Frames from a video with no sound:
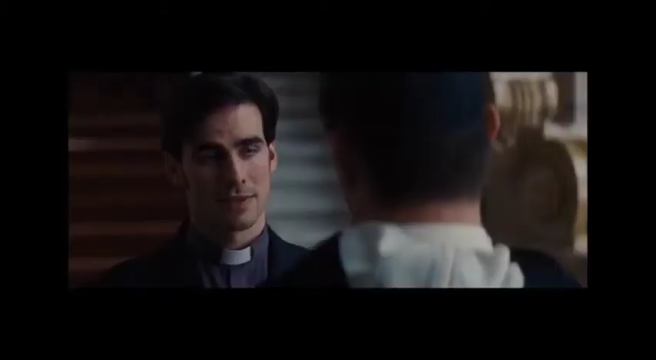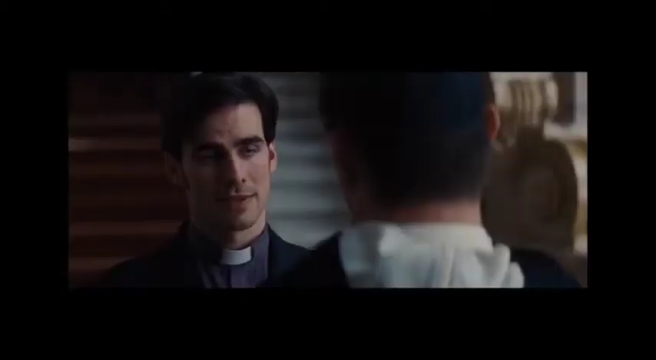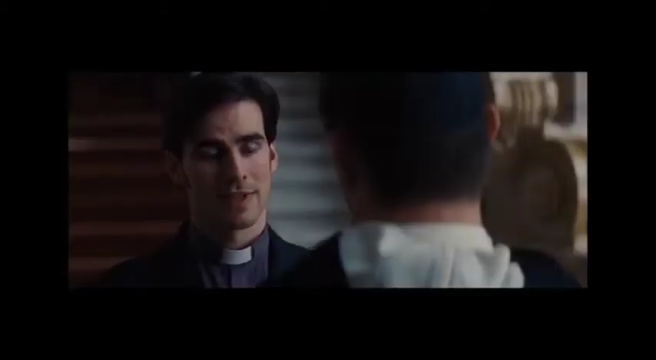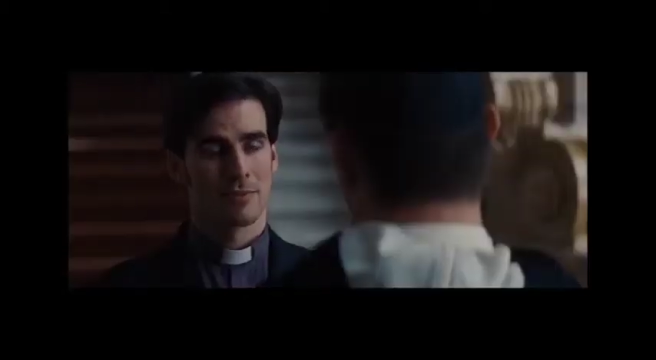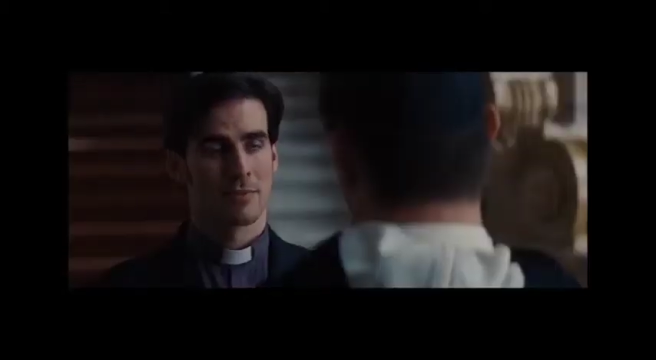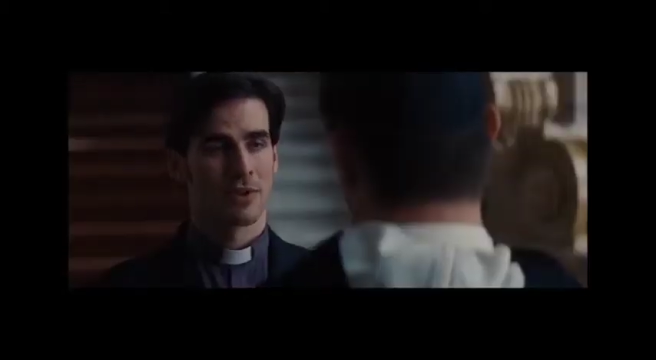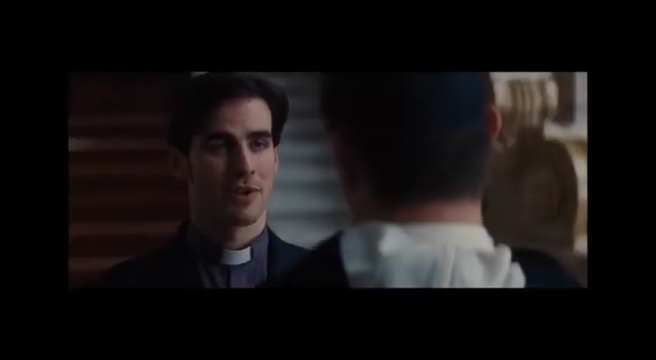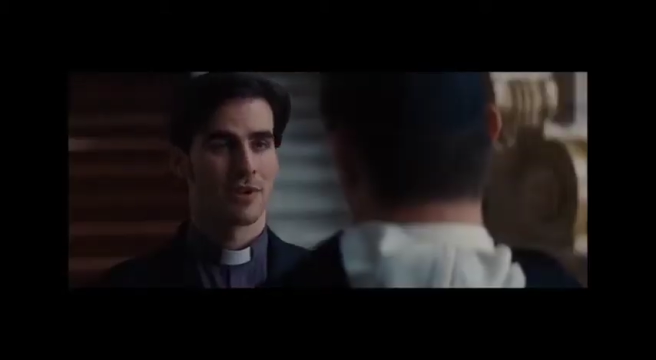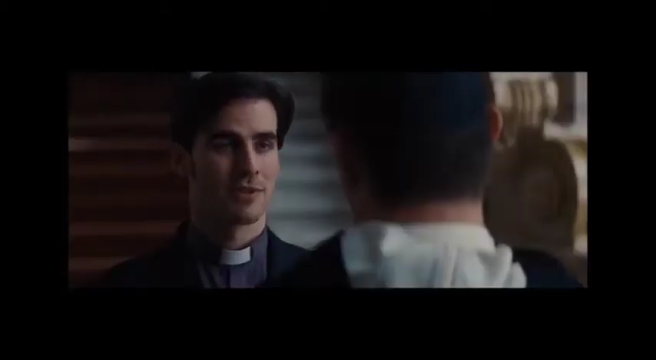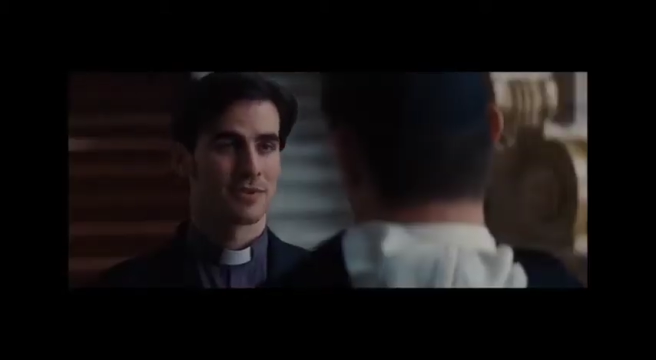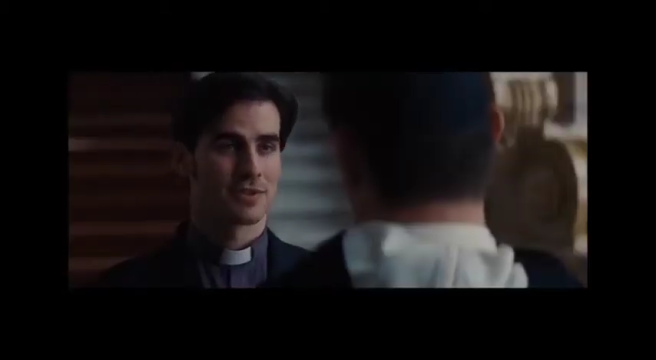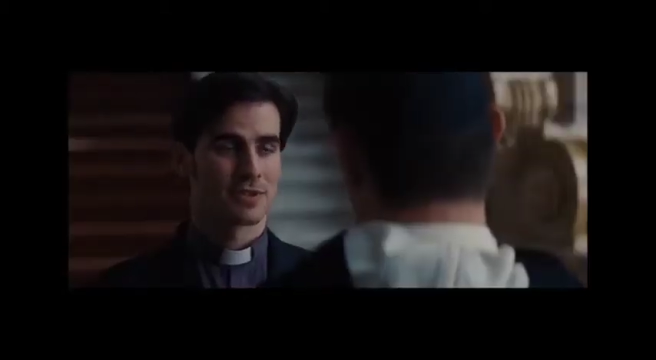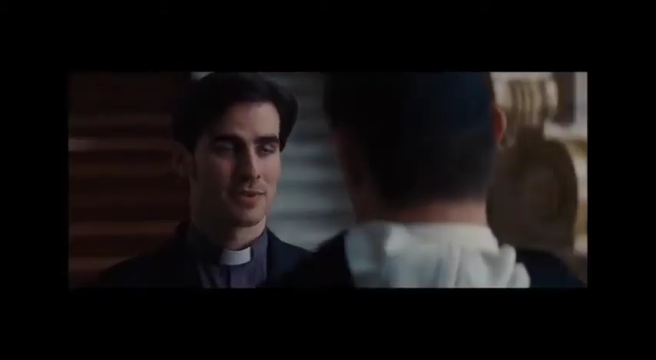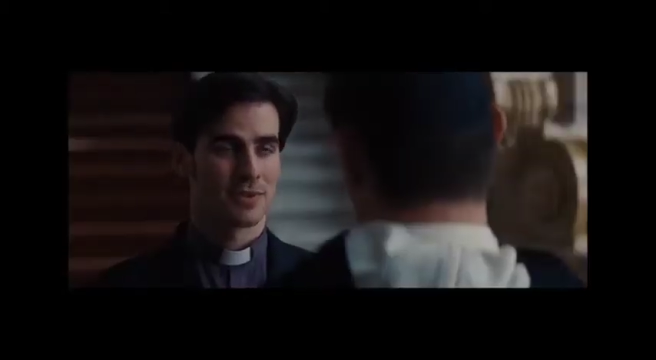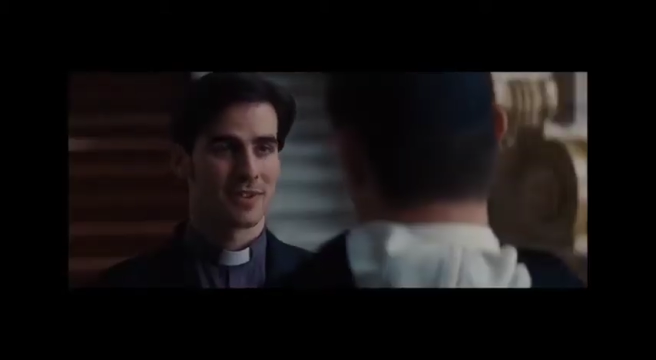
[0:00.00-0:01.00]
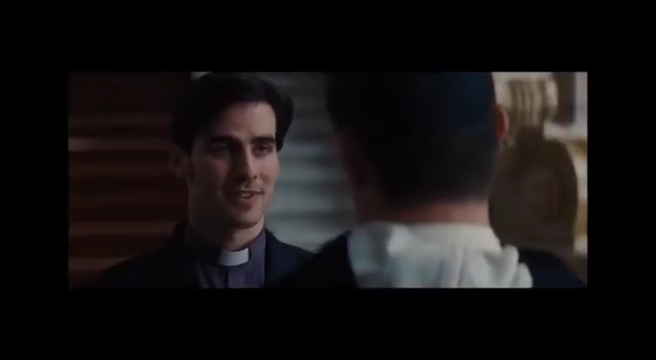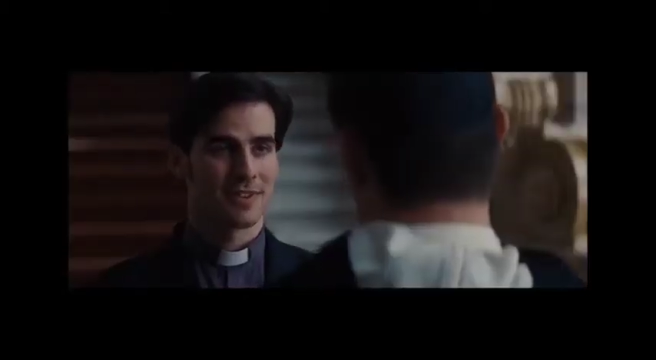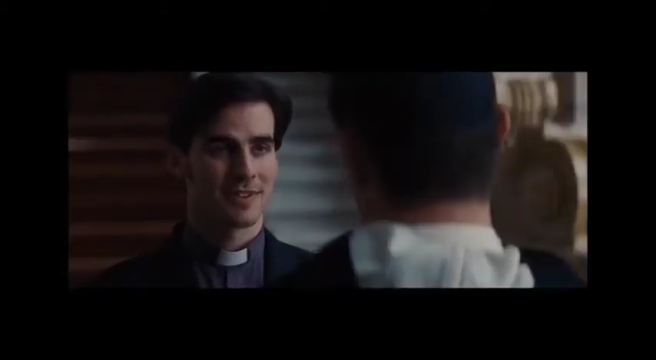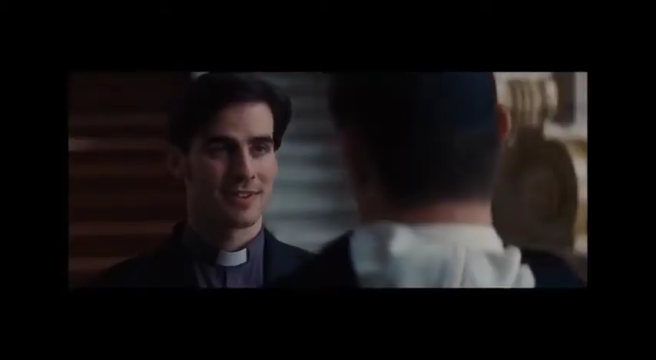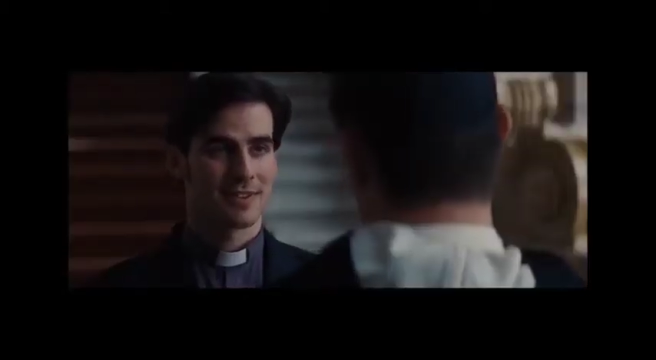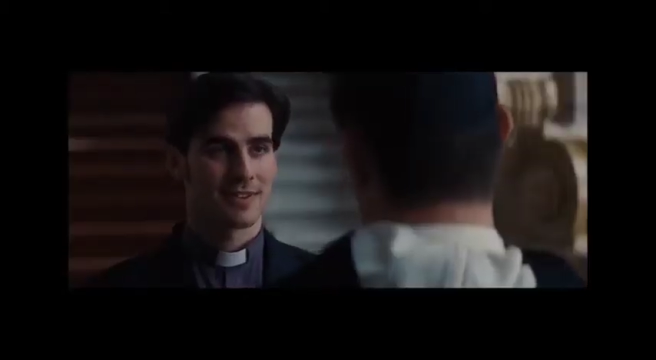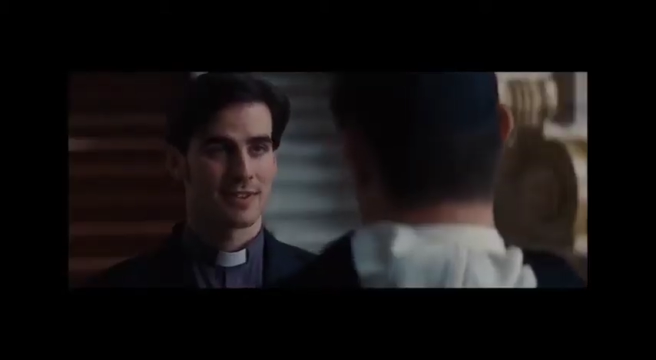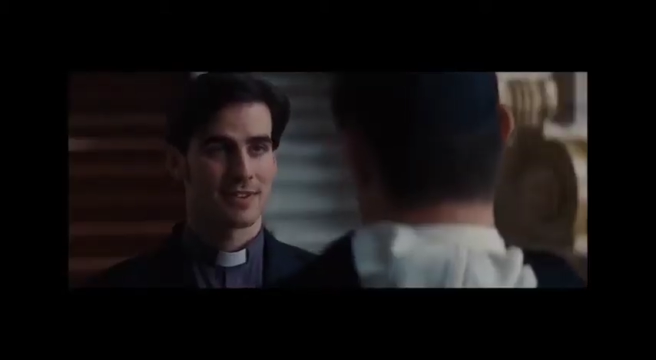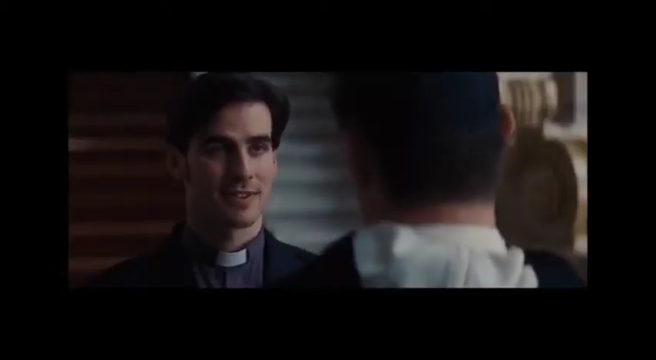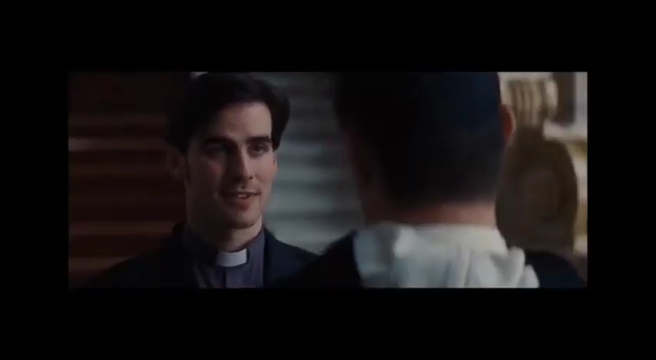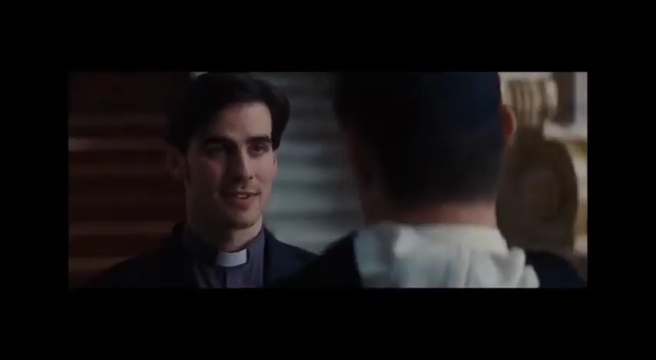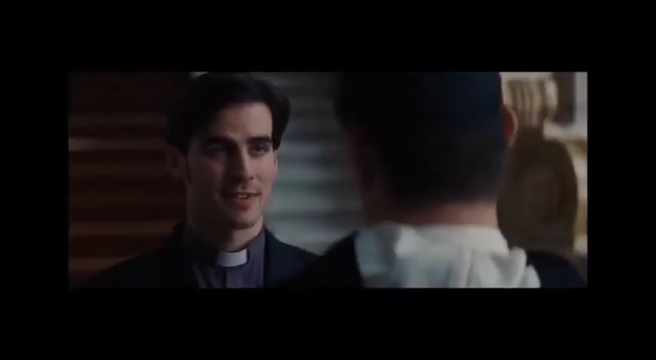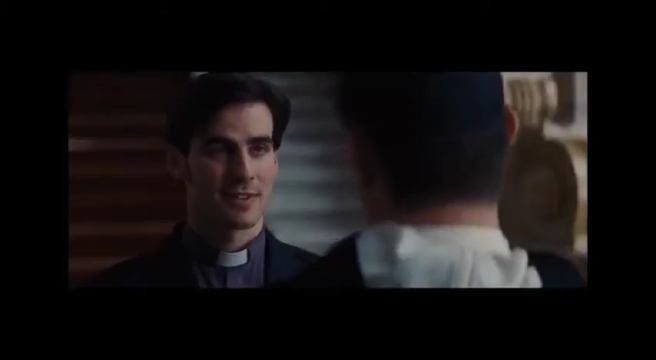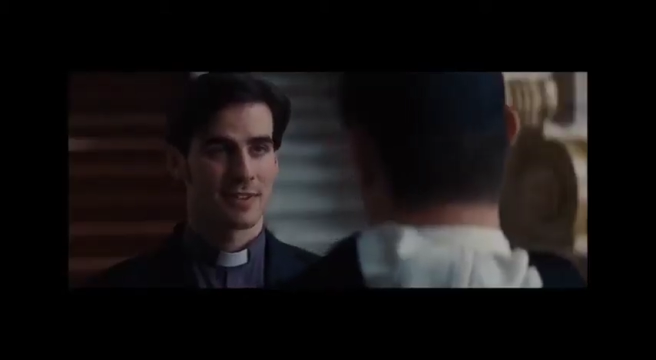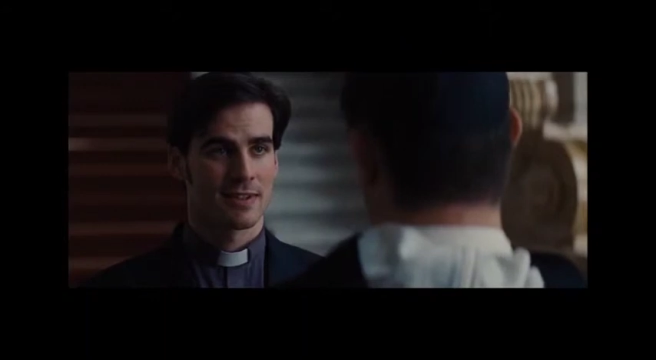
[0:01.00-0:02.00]
Then that'll be all of us, wouldn't it?
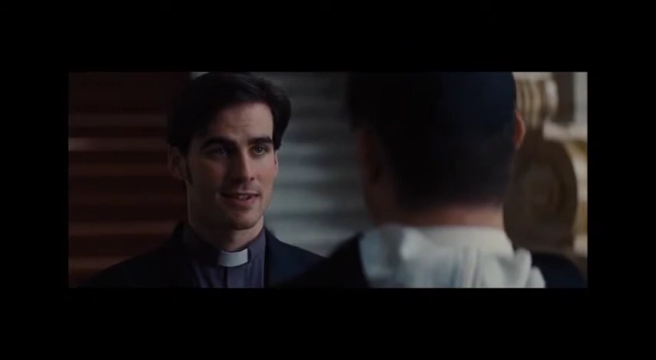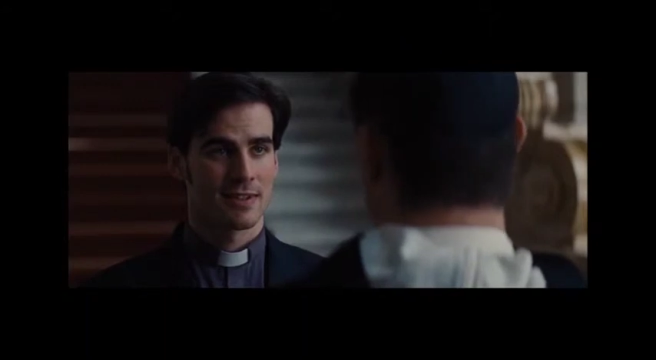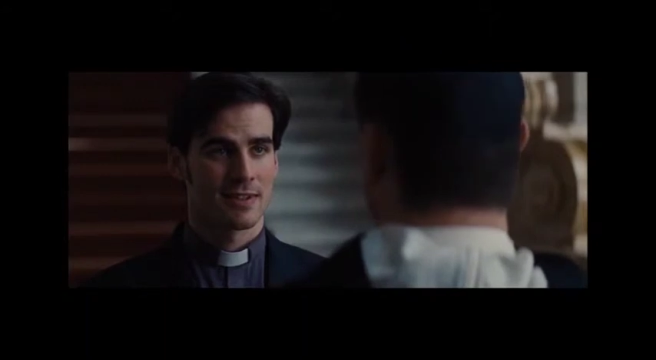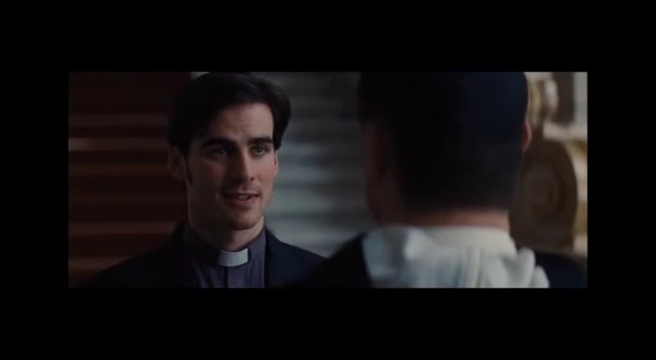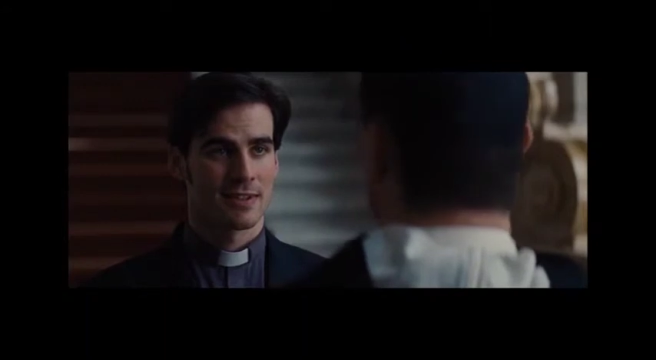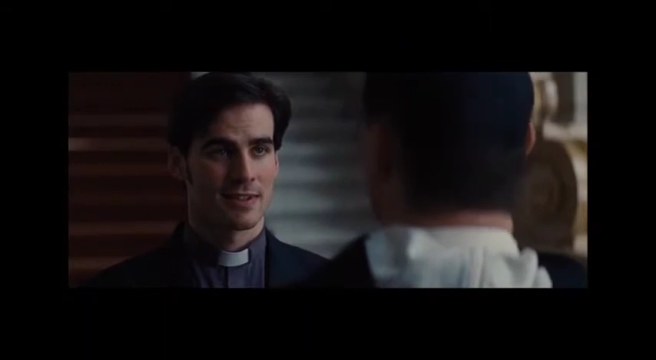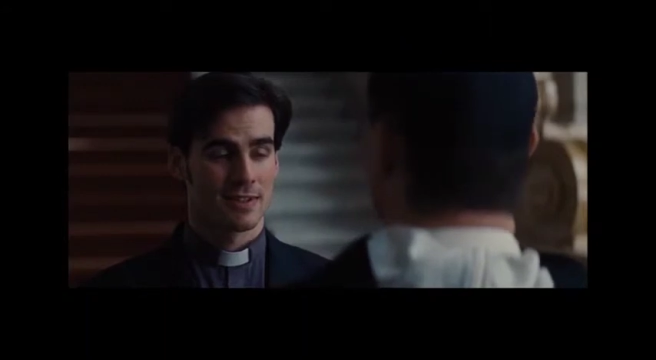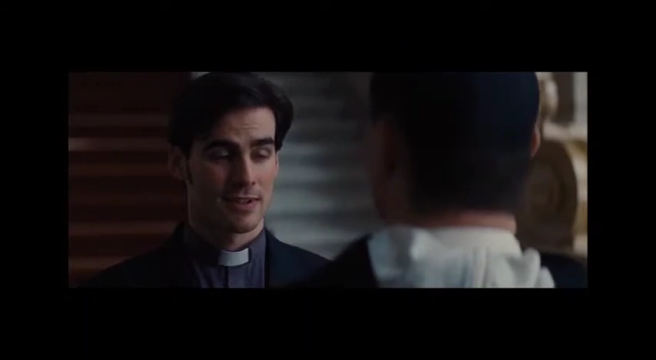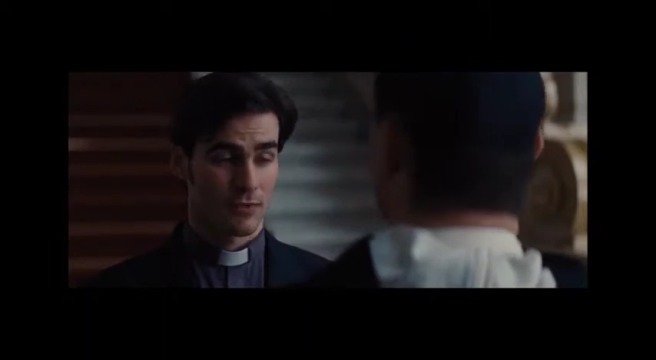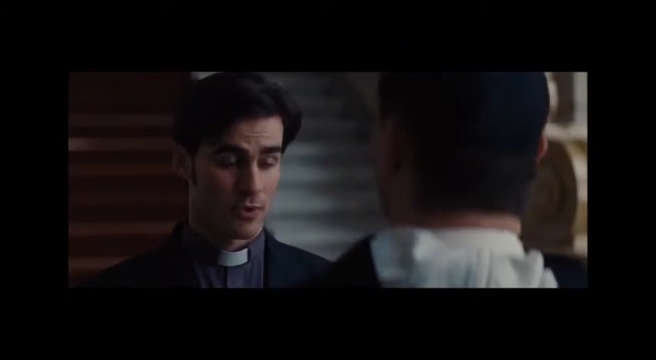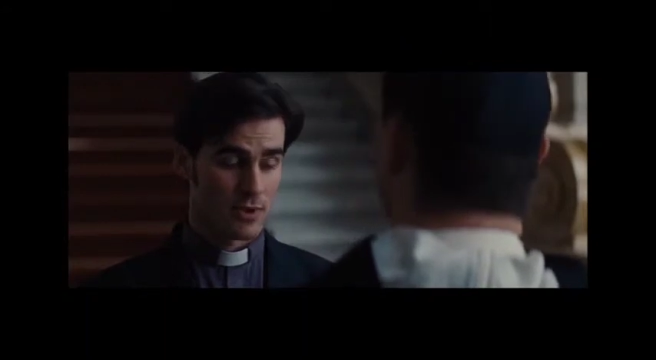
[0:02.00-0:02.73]
And